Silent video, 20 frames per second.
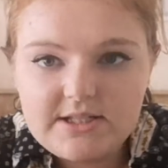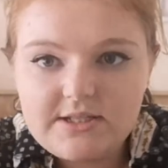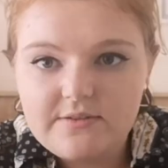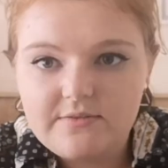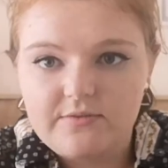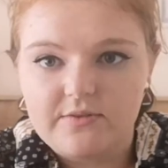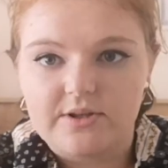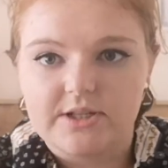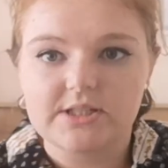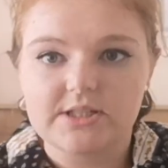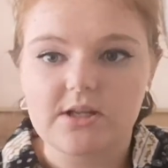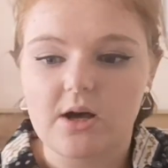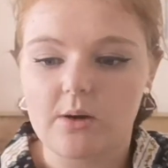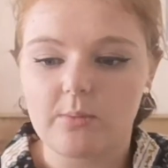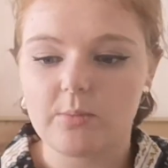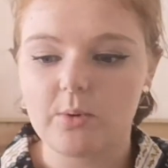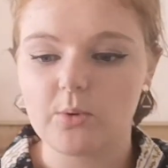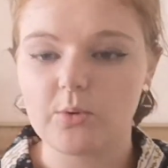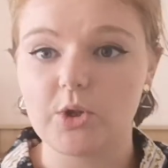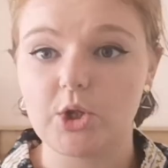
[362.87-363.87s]
for
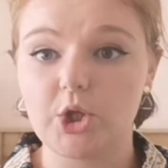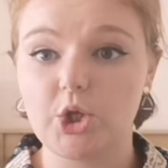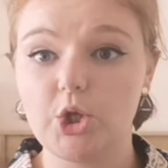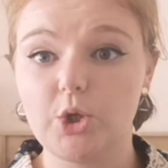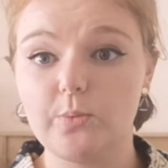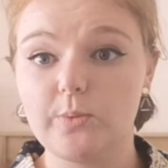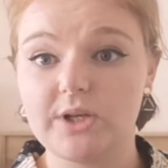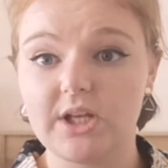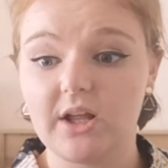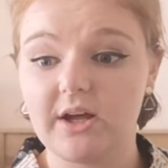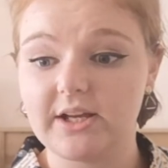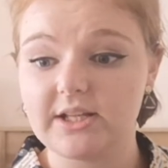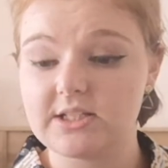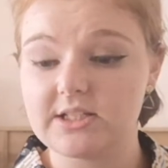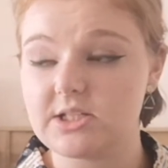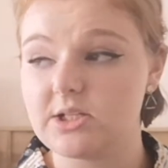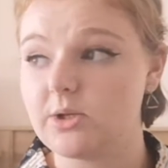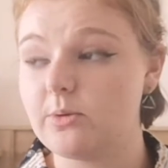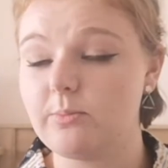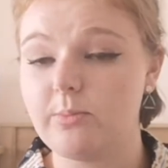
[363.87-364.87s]
example, that you would like
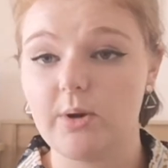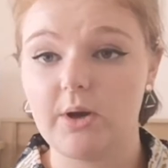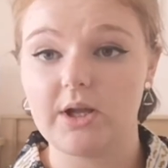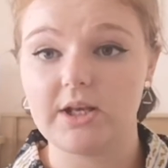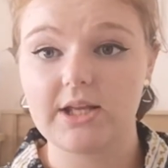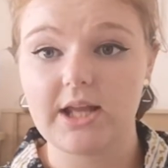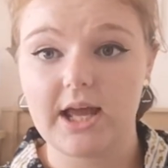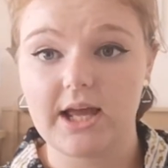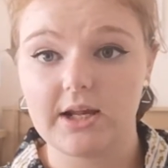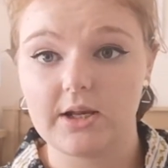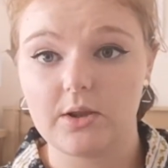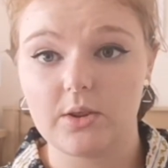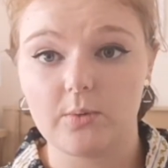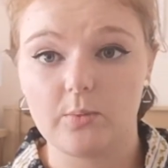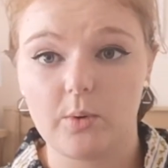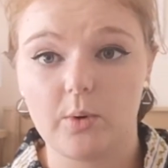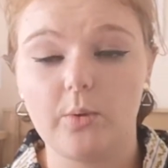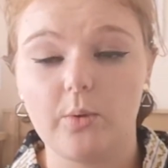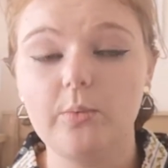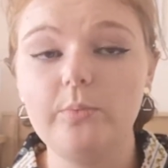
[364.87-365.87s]
to put a nail in the
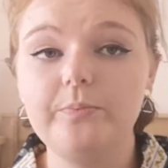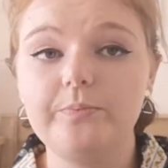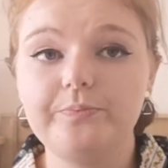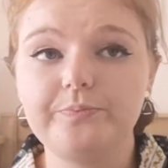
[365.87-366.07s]
wall,